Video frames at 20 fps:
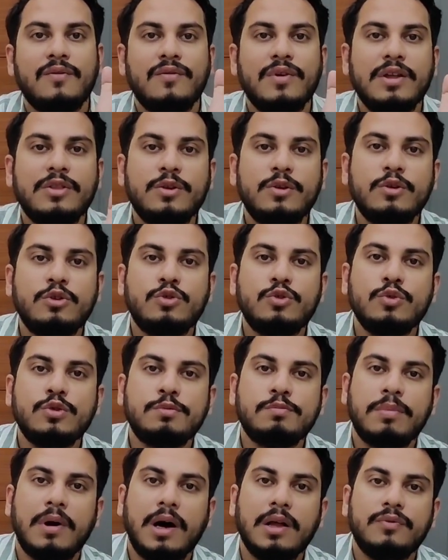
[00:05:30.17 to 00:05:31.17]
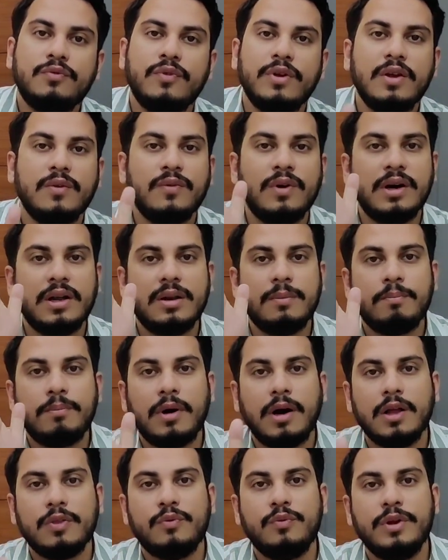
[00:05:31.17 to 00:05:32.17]
whether you choose pathway one,
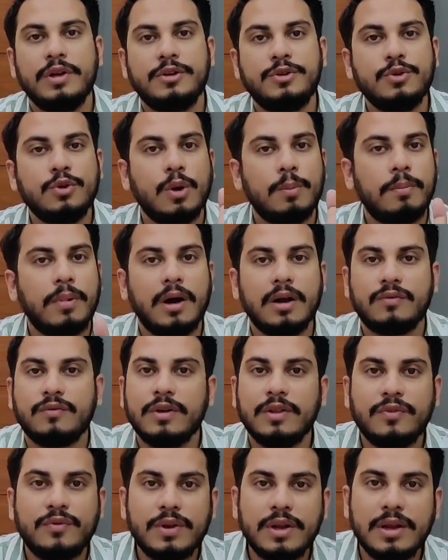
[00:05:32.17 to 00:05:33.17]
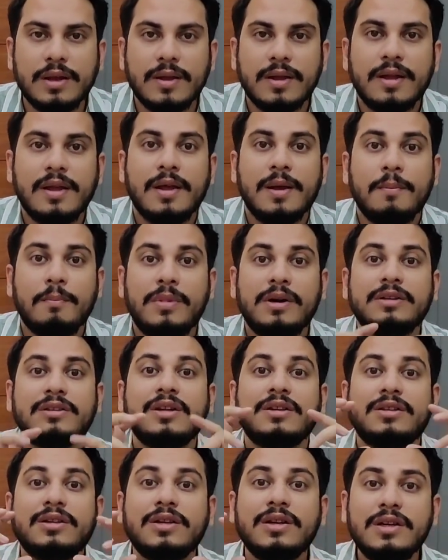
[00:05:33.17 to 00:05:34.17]
pathway two, or pathway three.
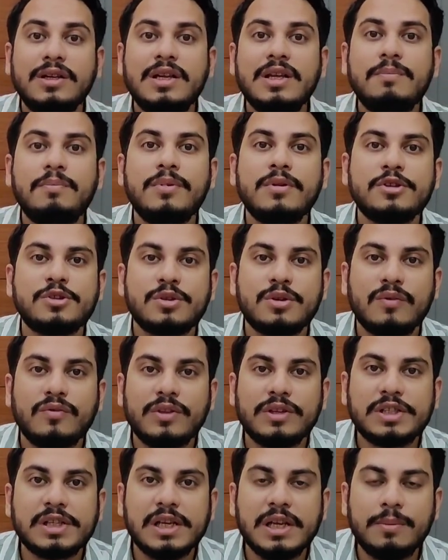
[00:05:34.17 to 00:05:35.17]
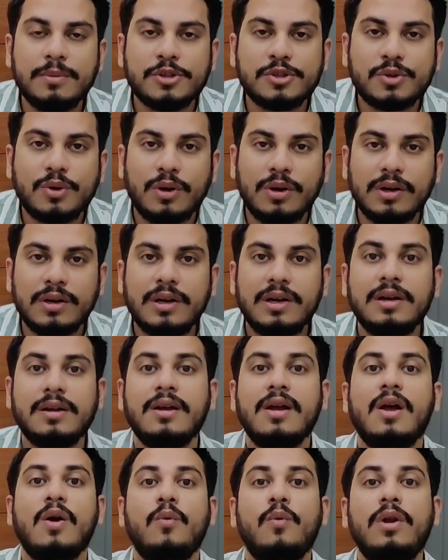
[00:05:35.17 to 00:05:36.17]
But the 30% of the syllabus
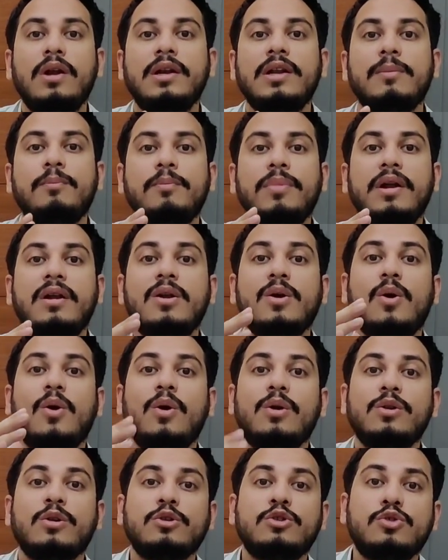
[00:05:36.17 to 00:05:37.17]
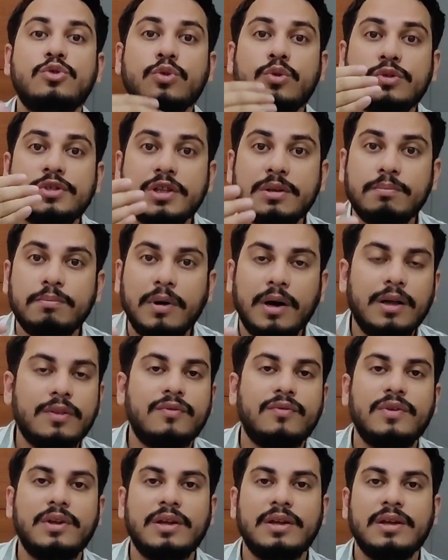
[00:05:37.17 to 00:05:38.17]
content will depend on your chosen
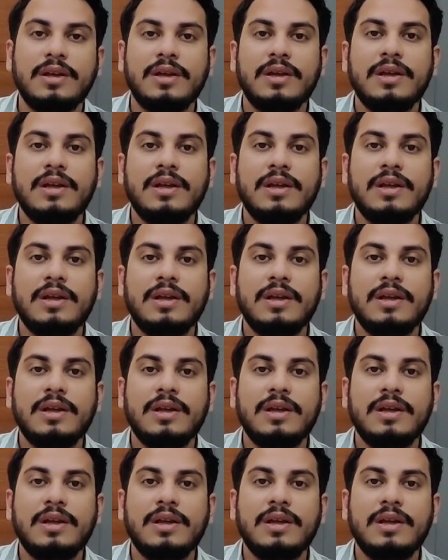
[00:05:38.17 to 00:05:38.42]
pathway.